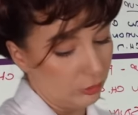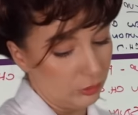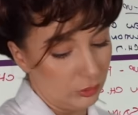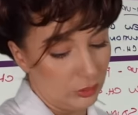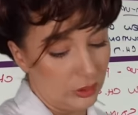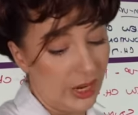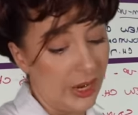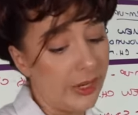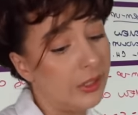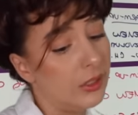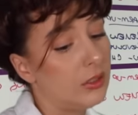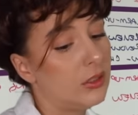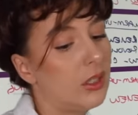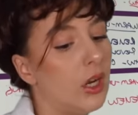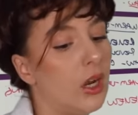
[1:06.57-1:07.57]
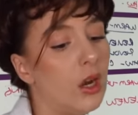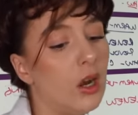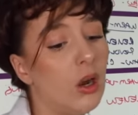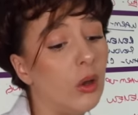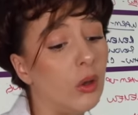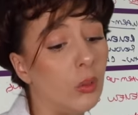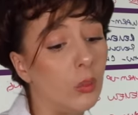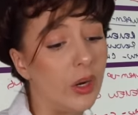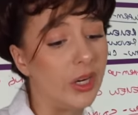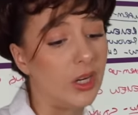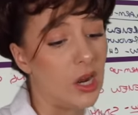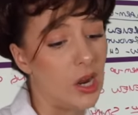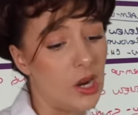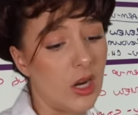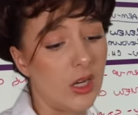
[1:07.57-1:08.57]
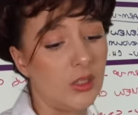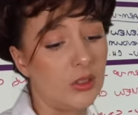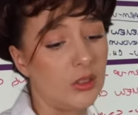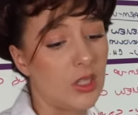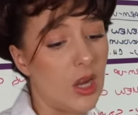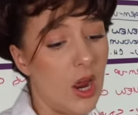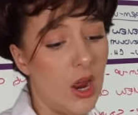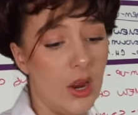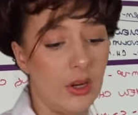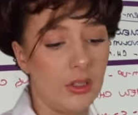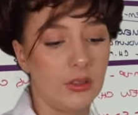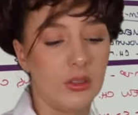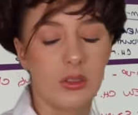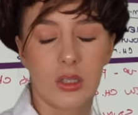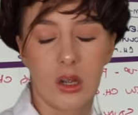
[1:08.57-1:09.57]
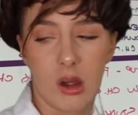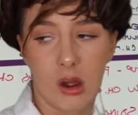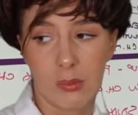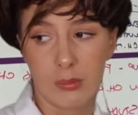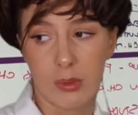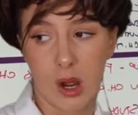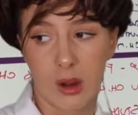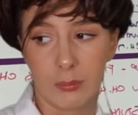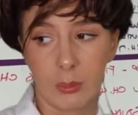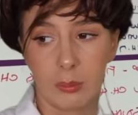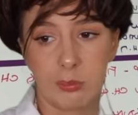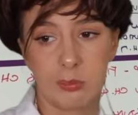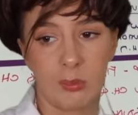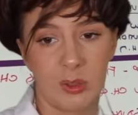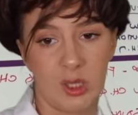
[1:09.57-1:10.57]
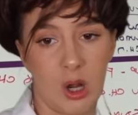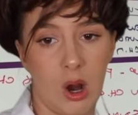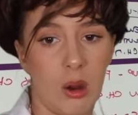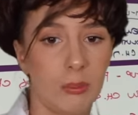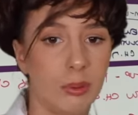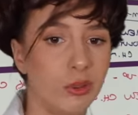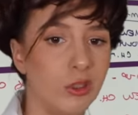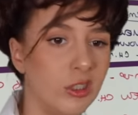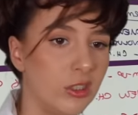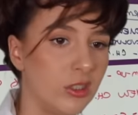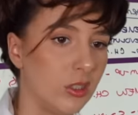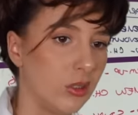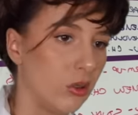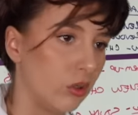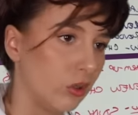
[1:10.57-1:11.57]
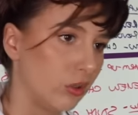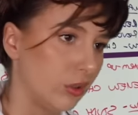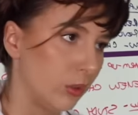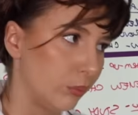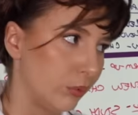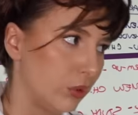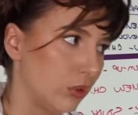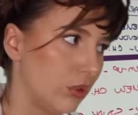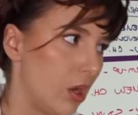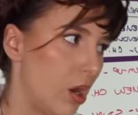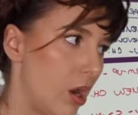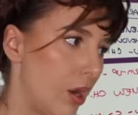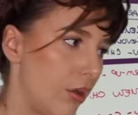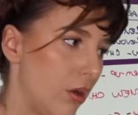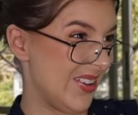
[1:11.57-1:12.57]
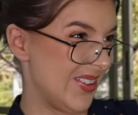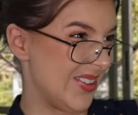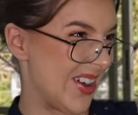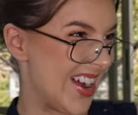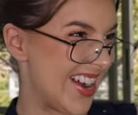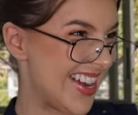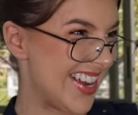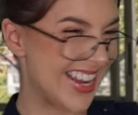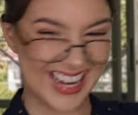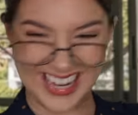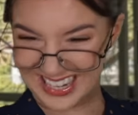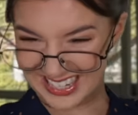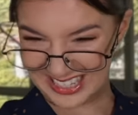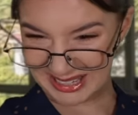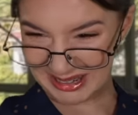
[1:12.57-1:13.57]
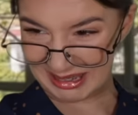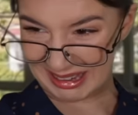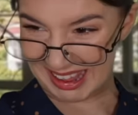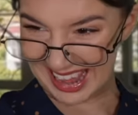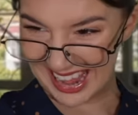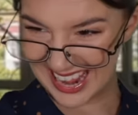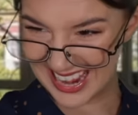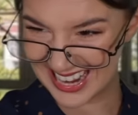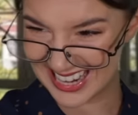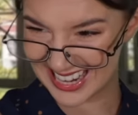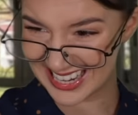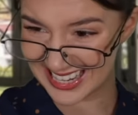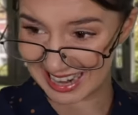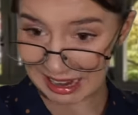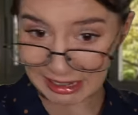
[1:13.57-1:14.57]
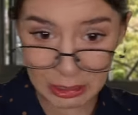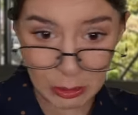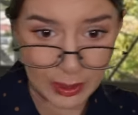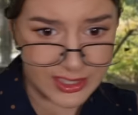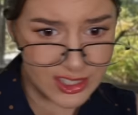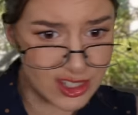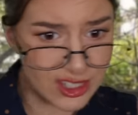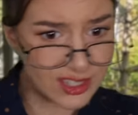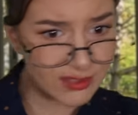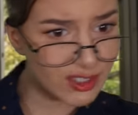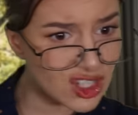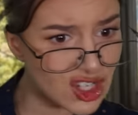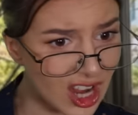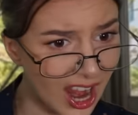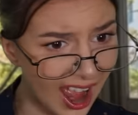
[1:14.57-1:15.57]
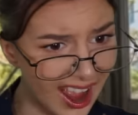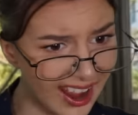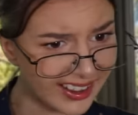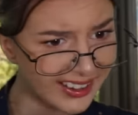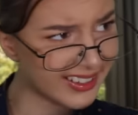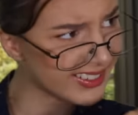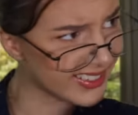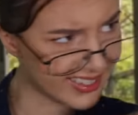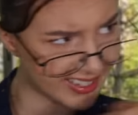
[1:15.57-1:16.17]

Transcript: do tennis on the weekends, and I'm pretty sick on a slip and slide. Right, okay. Any questions for Jack as